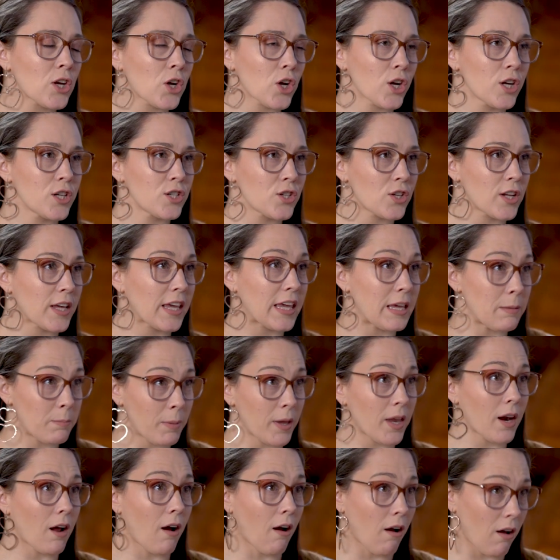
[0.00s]
encourage you to keep
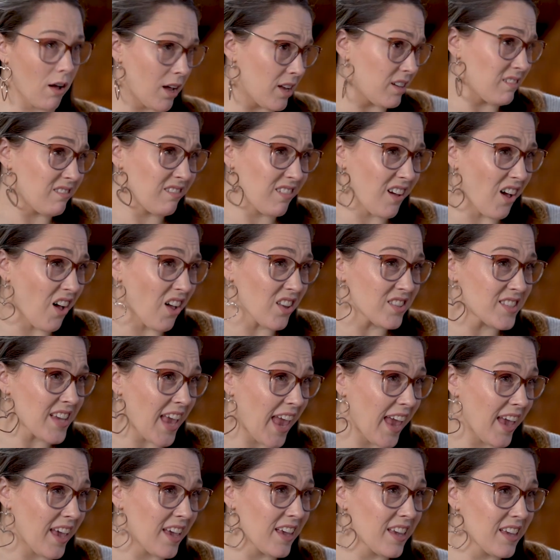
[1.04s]
it on all
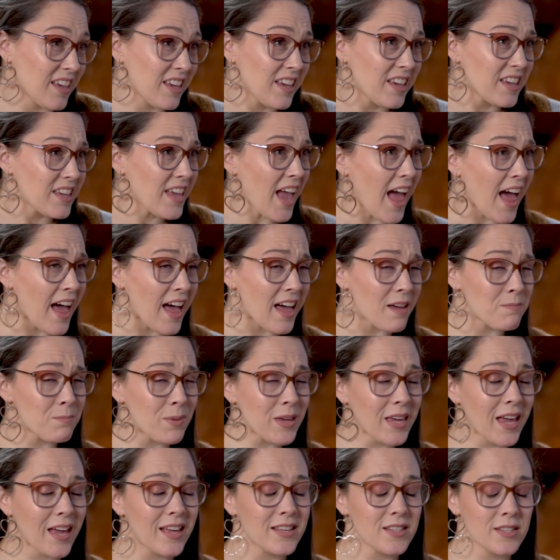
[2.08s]
day. Oh. Yeah,
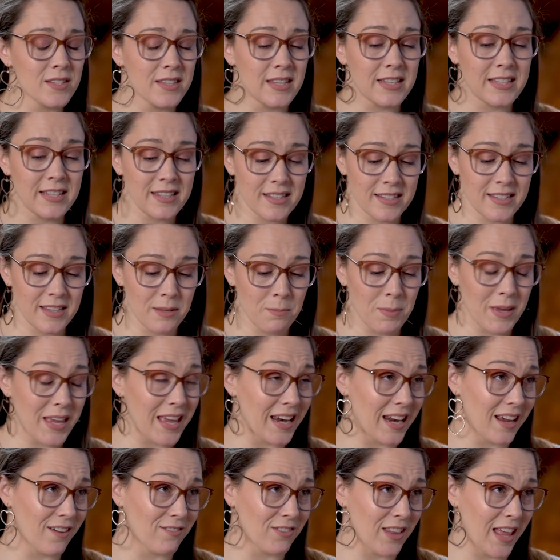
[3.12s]
because this is the
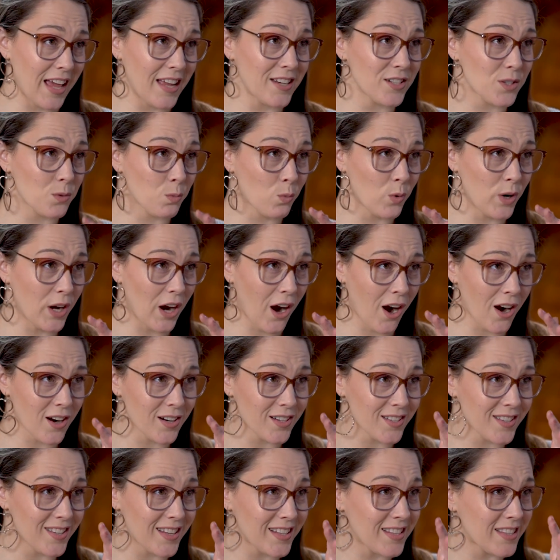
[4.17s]
beginning of Lent. We are,
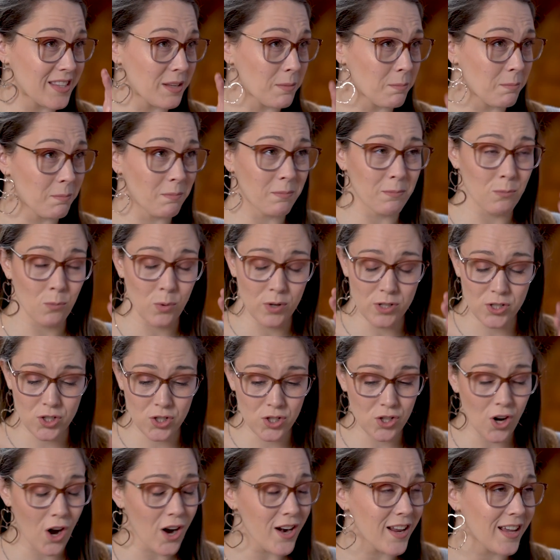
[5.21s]
it's the, we're
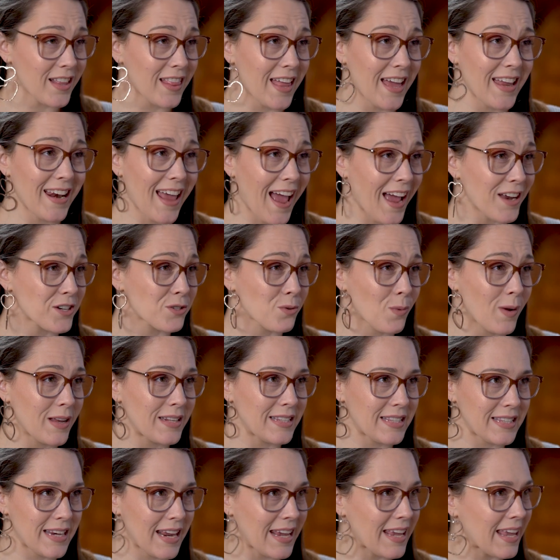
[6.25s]
starting Lent. Ash
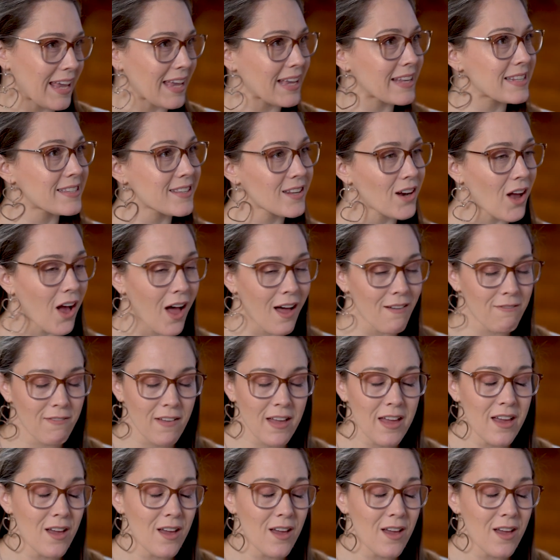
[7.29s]
Wednesday kicks it off.